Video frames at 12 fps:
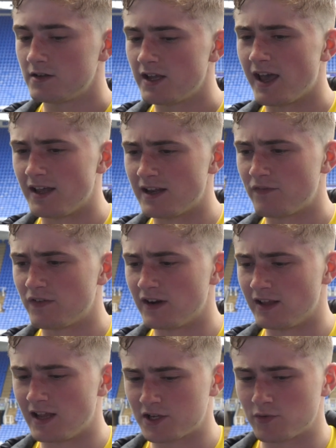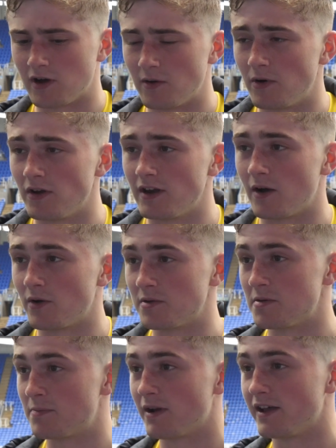Yeah, definitely. That's what I want. I want
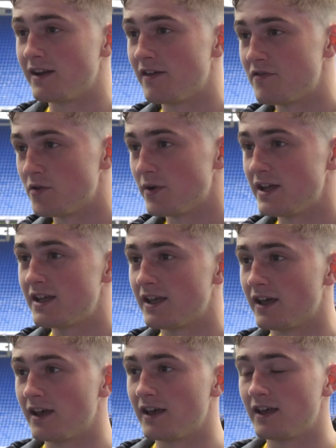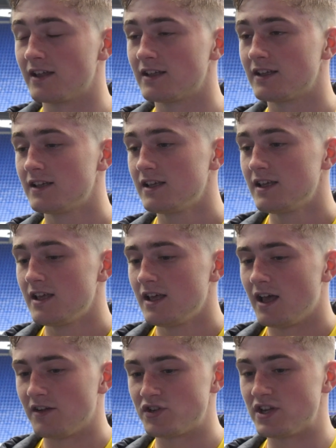to be playing every week.
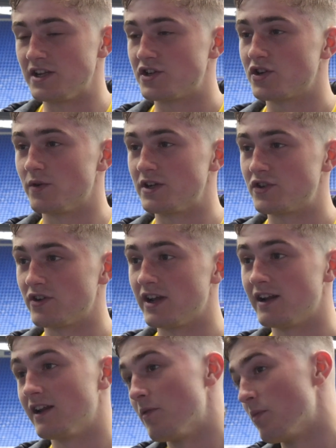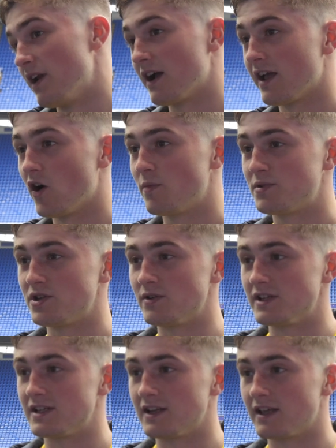I just need to show in training, and when I get
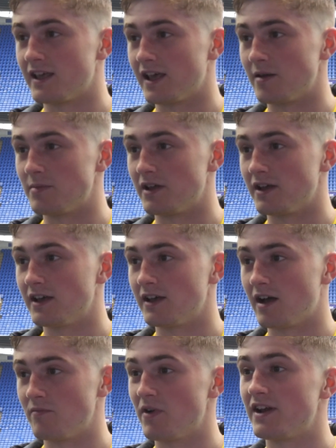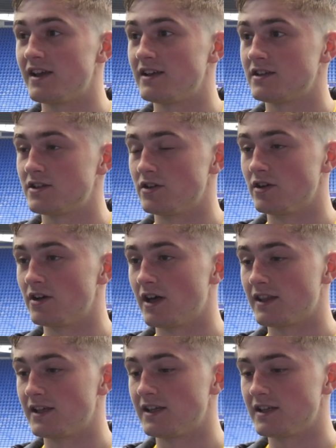opportunities in the game, that I'm ready. So
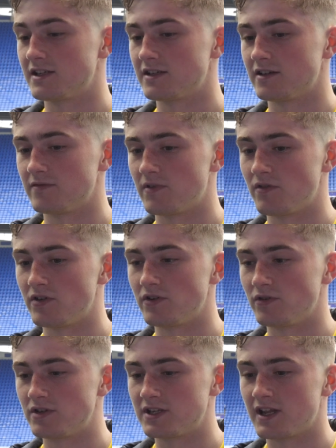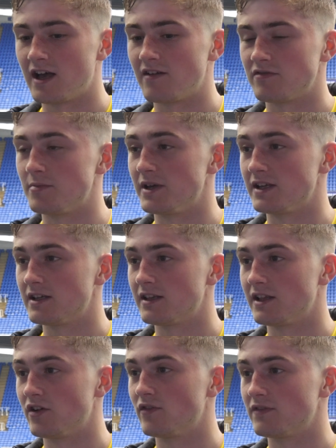I think it's a very good start for me,
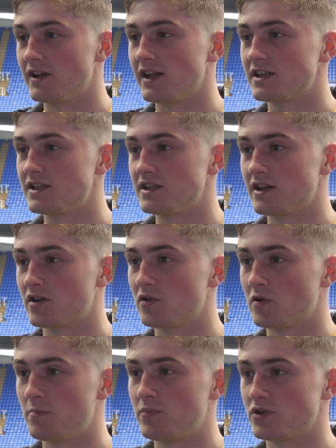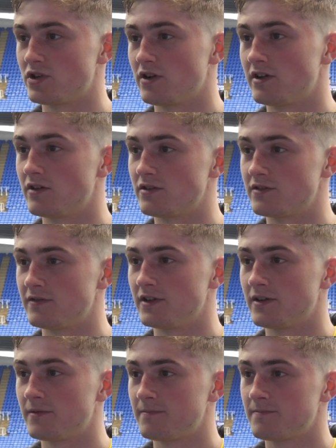and then hopefully next season I can push on at
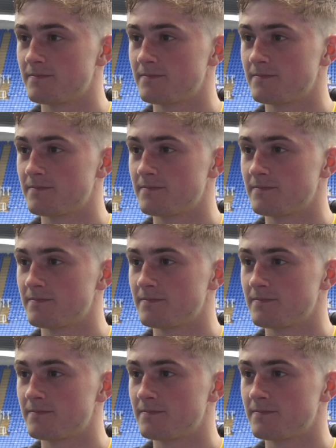Huddersfield.